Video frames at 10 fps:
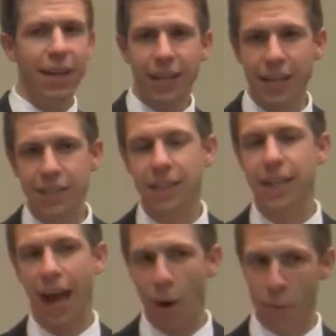he's a
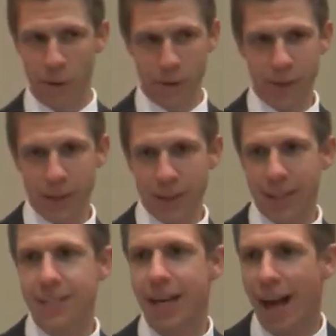coward.
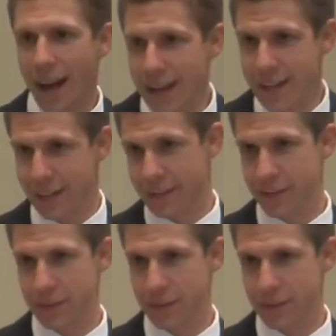He's hiding.